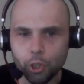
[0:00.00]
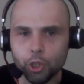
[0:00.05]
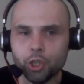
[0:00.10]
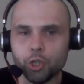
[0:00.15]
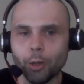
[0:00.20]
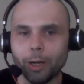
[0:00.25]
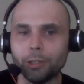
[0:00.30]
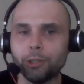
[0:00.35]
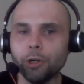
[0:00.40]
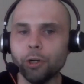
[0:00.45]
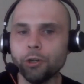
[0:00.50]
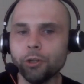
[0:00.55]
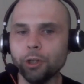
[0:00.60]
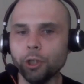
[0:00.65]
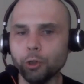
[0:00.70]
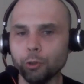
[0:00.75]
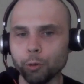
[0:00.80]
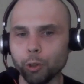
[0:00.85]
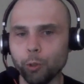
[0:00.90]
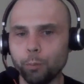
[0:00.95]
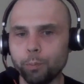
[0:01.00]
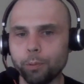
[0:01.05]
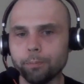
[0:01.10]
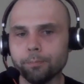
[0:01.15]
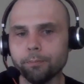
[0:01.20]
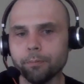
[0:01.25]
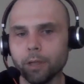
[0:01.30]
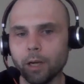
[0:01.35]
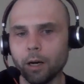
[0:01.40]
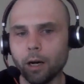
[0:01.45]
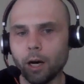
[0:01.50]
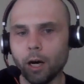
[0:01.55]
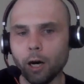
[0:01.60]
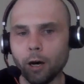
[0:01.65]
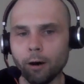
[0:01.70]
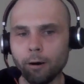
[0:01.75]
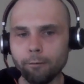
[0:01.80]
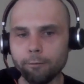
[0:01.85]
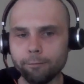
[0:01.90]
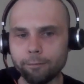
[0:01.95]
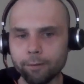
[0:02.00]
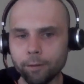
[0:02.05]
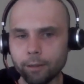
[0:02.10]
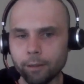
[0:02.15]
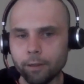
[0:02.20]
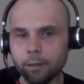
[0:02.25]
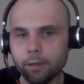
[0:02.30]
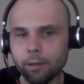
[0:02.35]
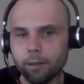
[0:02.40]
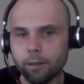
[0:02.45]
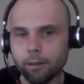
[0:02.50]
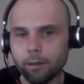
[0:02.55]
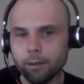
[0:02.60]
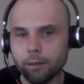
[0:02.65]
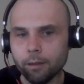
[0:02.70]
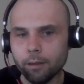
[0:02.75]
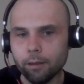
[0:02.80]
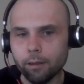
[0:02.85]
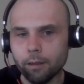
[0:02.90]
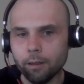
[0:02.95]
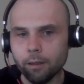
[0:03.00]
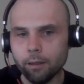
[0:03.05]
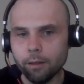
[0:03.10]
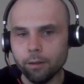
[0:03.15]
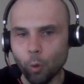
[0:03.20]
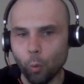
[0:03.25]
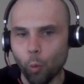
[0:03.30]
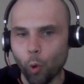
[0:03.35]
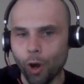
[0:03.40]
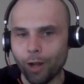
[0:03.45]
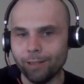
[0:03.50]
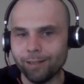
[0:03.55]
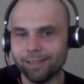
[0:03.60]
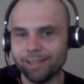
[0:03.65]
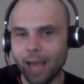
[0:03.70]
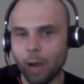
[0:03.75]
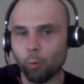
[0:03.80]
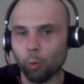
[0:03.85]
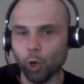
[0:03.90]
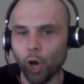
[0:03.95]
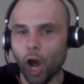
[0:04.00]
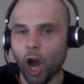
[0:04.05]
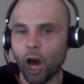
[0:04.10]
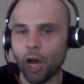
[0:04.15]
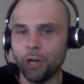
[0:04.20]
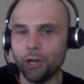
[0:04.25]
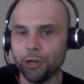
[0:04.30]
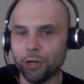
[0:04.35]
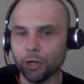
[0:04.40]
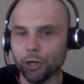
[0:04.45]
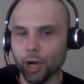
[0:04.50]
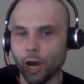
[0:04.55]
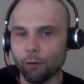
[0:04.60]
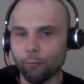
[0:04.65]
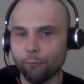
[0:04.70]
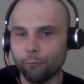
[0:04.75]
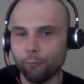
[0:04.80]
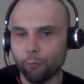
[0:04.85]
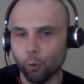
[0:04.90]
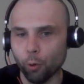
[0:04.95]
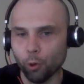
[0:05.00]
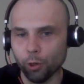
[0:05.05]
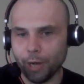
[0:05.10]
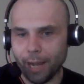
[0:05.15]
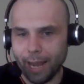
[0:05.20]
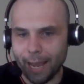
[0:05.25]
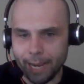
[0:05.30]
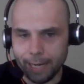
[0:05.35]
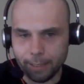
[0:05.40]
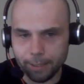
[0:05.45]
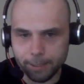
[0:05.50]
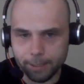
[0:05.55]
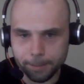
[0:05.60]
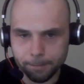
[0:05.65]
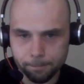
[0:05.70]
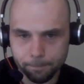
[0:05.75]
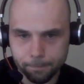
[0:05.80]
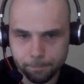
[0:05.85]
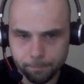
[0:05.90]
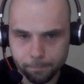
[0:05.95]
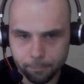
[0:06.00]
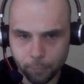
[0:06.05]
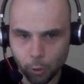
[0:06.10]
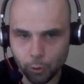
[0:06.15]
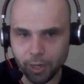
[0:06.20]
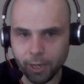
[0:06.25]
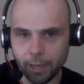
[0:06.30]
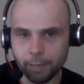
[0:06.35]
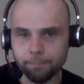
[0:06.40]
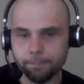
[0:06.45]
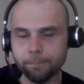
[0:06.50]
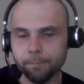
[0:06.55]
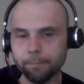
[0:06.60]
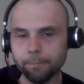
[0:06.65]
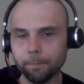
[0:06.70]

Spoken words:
So I took the group of the ones that were under a 4.8, okay?